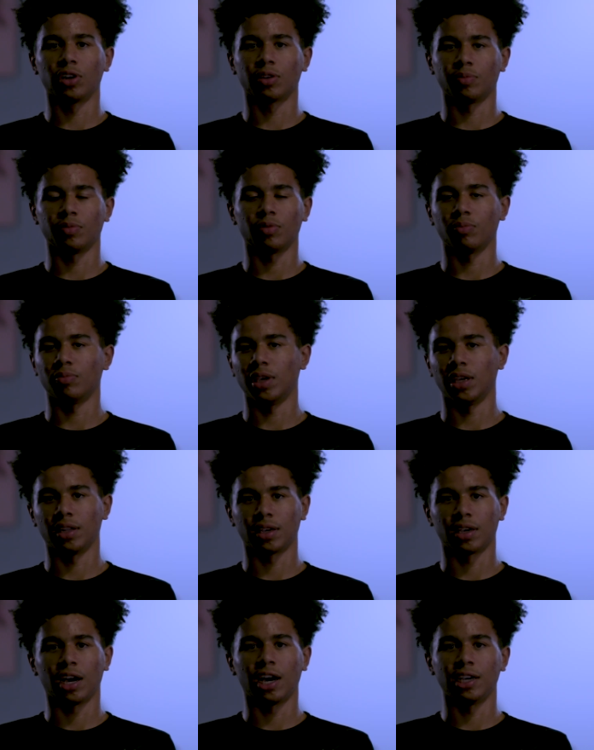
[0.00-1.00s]
work me and
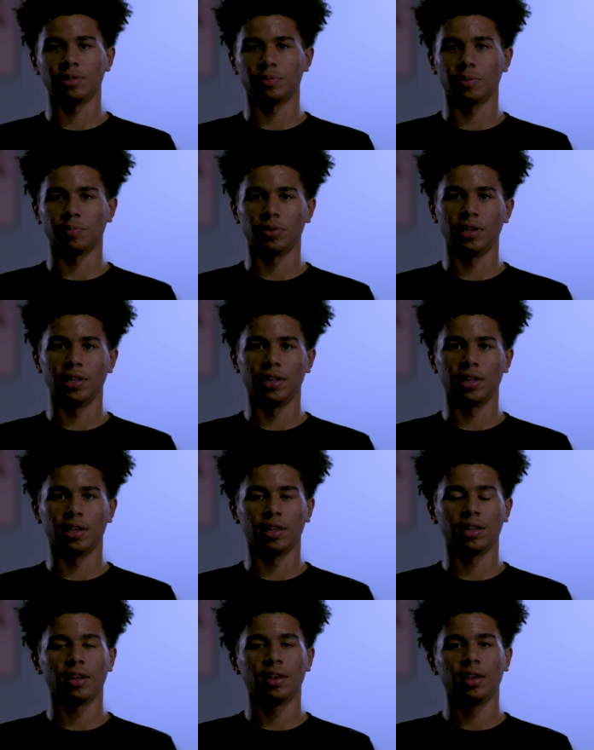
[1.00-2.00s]
the guys been putting
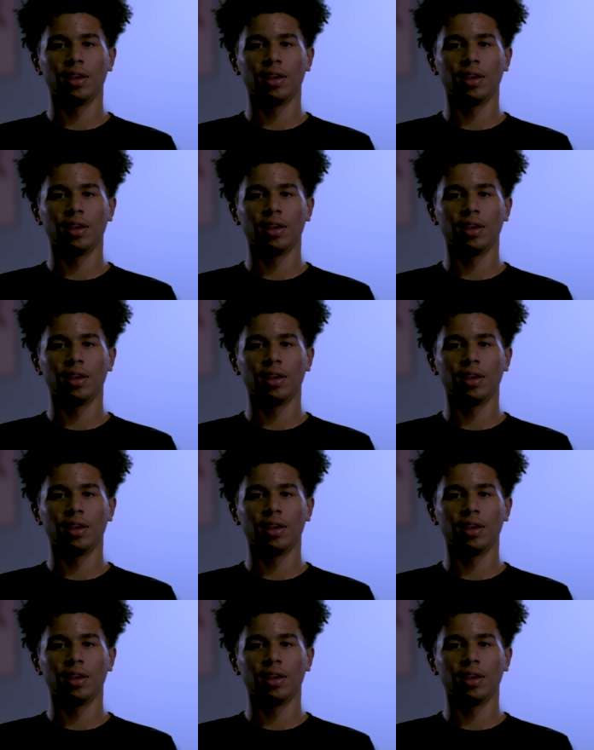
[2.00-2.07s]
in.